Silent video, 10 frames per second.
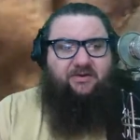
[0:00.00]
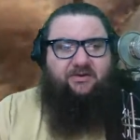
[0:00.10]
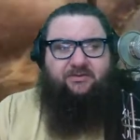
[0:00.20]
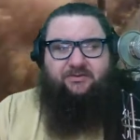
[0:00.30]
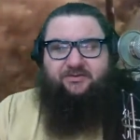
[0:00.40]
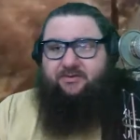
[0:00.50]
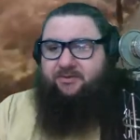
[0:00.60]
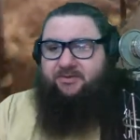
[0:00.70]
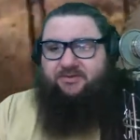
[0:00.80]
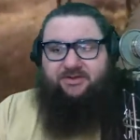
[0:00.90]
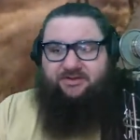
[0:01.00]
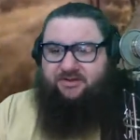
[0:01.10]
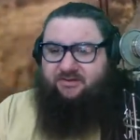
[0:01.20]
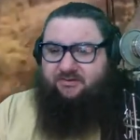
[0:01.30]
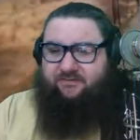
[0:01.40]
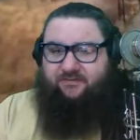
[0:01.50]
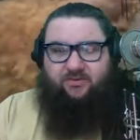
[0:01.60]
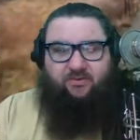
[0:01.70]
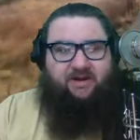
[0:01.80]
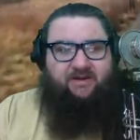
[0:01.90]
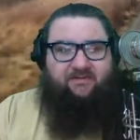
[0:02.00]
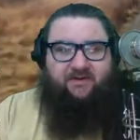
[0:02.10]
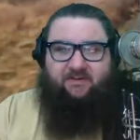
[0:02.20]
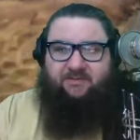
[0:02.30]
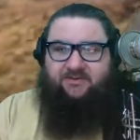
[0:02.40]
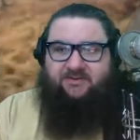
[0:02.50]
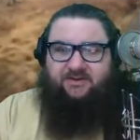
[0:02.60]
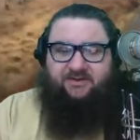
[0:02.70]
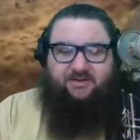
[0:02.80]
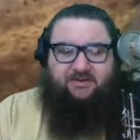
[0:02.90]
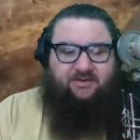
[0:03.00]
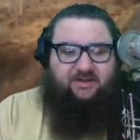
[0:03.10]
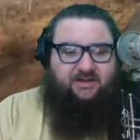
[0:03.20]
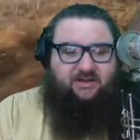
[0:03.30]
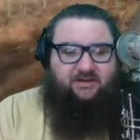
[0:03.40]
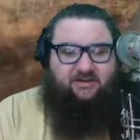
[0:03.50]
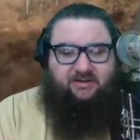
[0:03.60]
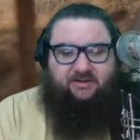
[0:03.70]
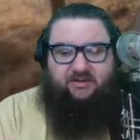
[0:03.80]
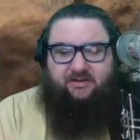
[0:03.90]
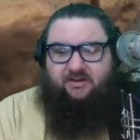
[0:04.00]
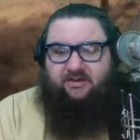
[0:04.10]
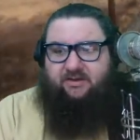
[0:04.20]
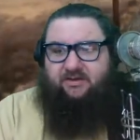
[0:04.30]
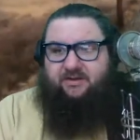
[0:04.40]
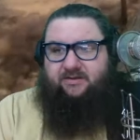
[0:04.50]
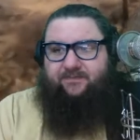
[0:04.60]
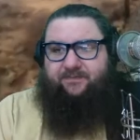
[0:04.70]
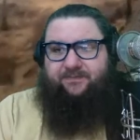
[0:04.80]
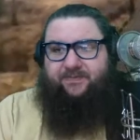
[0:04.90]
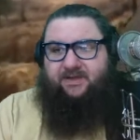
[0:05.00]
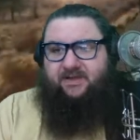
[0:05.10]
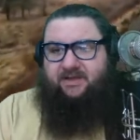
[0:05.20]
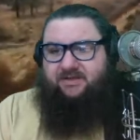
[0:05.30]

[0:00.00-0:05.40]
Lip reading: who's a musician, great fucking musician, and he's